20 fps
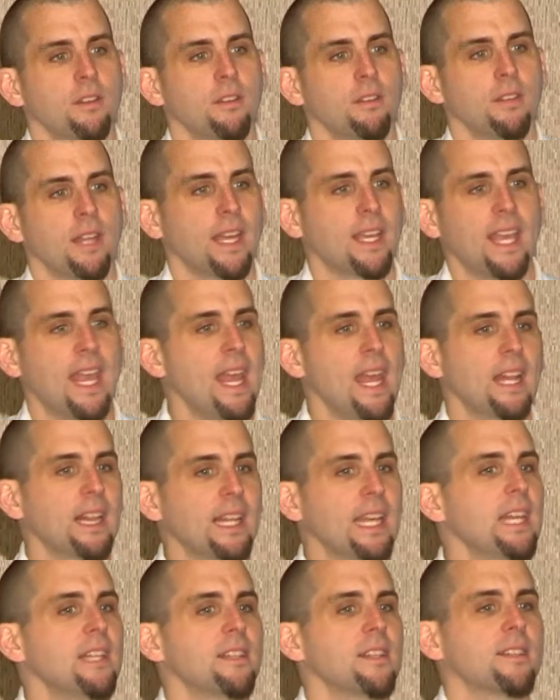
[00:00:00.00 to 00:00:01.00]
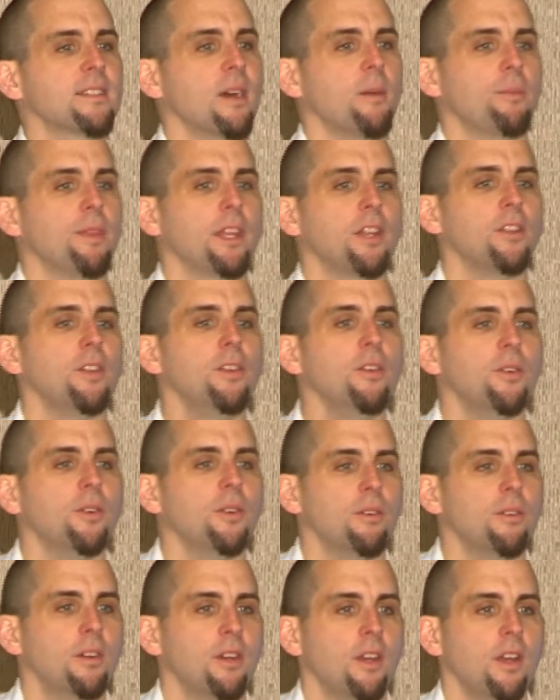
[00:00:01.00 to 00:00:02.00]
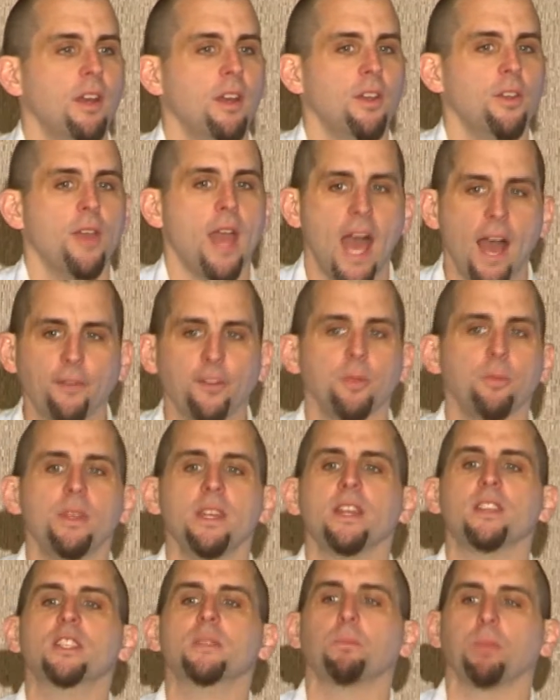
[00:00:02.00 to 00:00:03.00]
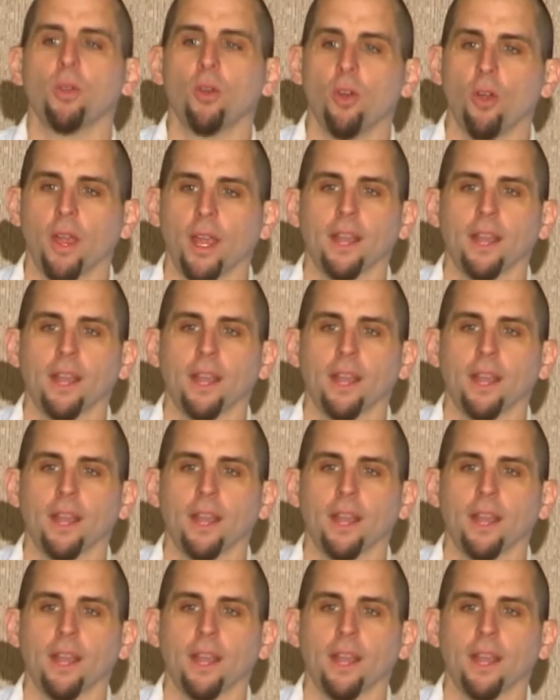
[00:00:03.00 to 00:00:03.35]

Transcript: That can't lead to something new. You have to be exploring.